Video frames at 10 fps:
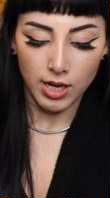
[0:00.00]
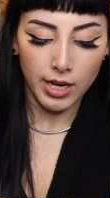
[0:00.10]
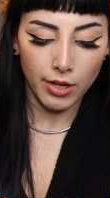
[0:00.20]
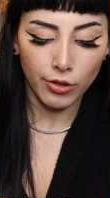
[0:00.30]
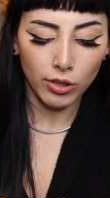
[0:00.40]

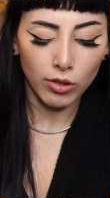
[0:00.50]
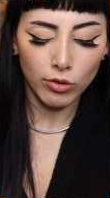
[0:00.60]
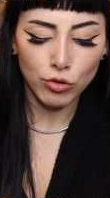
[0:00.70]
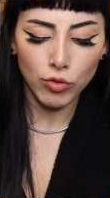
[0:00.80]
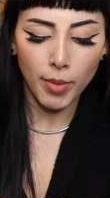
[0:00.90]
another
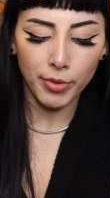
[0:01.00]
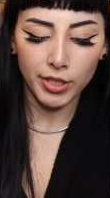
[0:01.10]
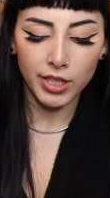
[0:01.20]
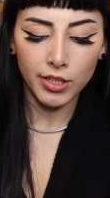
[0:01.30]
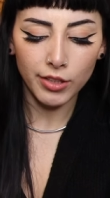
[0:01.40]
little dropper
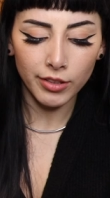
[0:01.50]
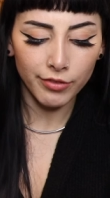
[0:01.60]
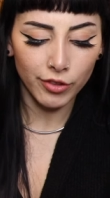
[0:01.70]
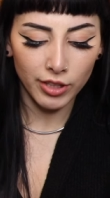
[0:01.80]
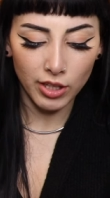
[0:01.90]
here
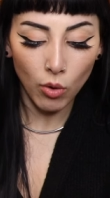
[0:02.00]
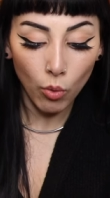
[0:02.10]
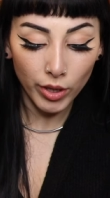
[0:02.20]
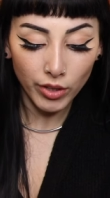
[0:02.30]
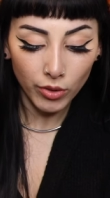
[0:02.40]
for the
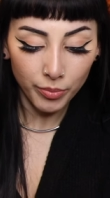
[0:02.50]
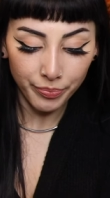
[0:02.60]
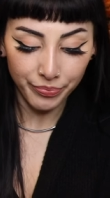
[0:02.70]
oil.